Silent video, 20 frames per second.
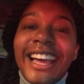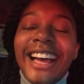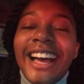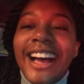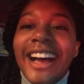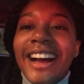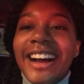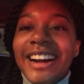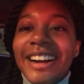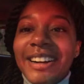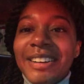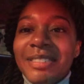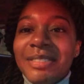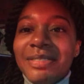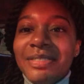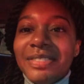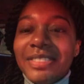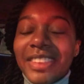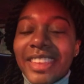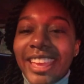
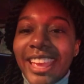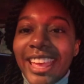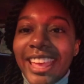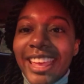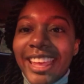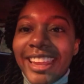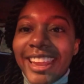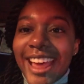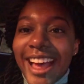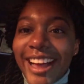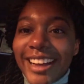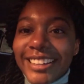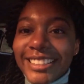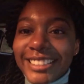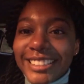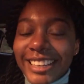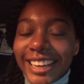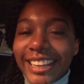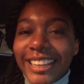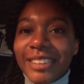And I'll
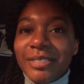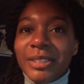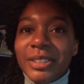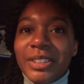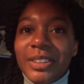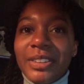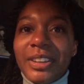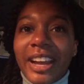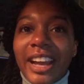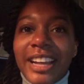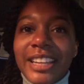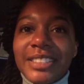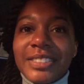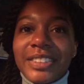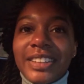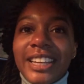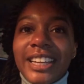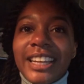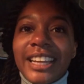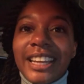check in with you guys
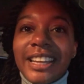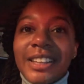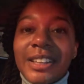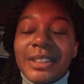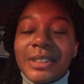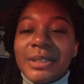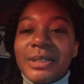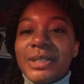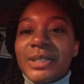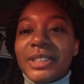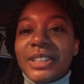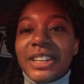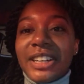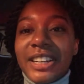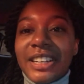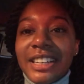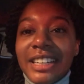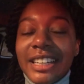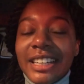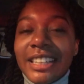when I get
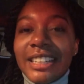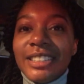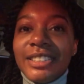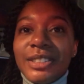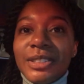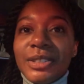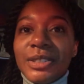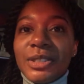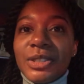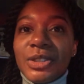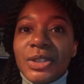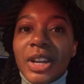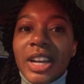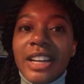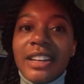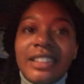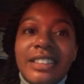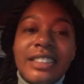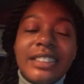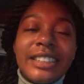closer to the
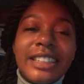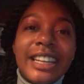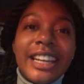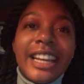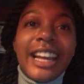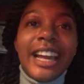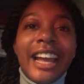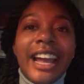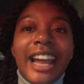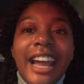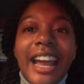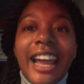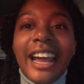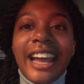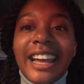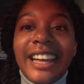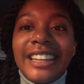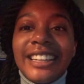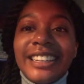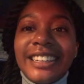trail,
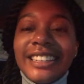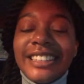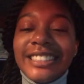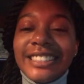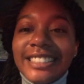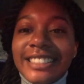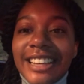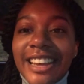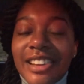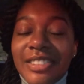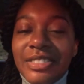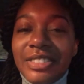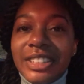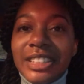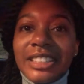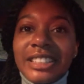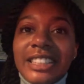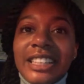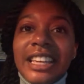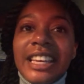and
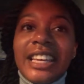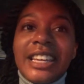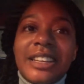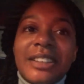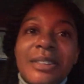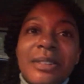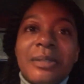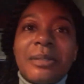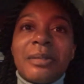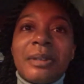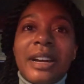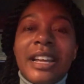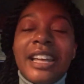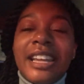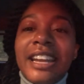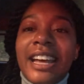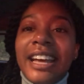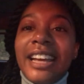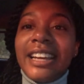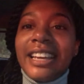definitely
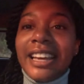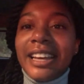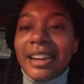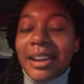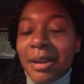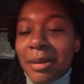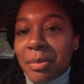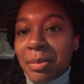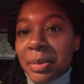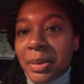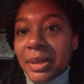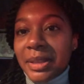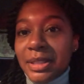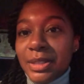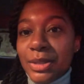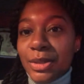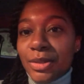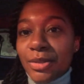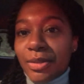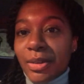when I get up
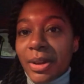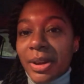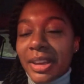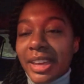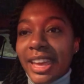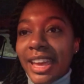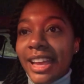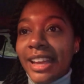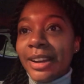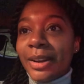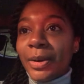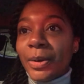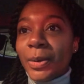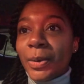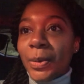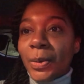to the volcano.